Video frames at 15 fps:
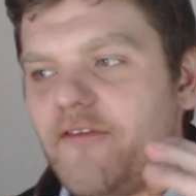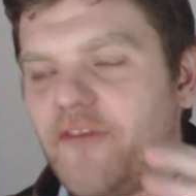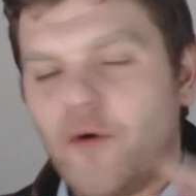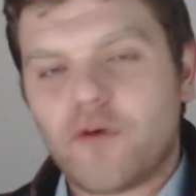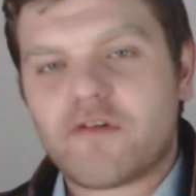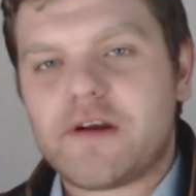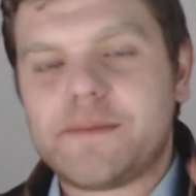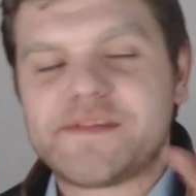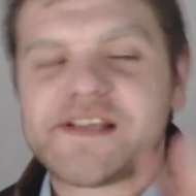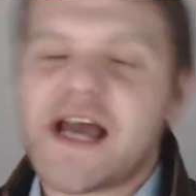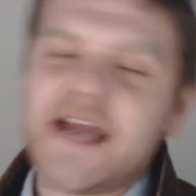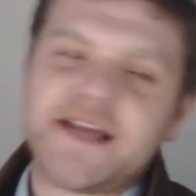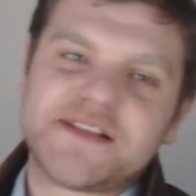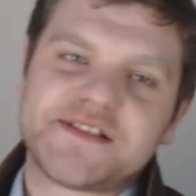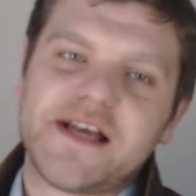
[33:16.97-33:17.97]
Fulgrim
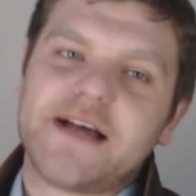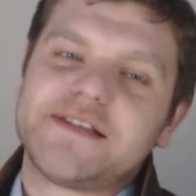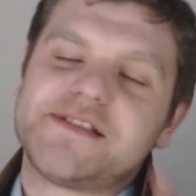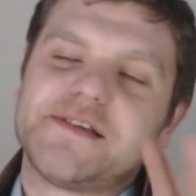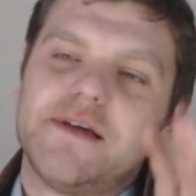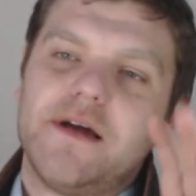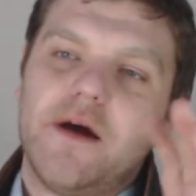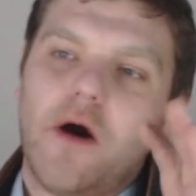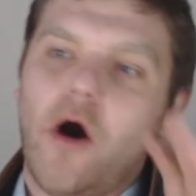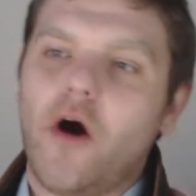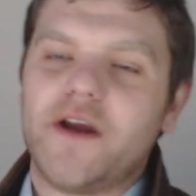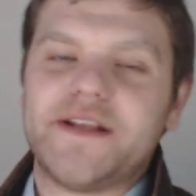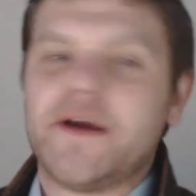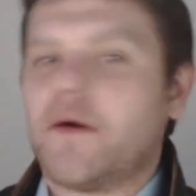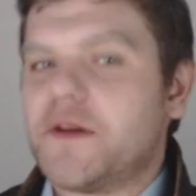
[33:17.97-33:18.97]
takes that
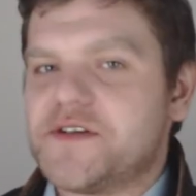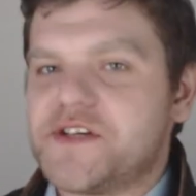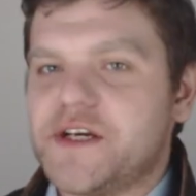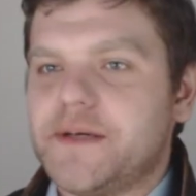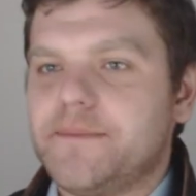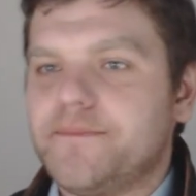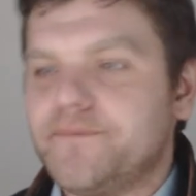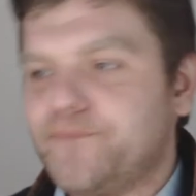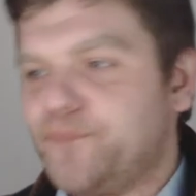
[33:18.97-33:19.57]
ideology,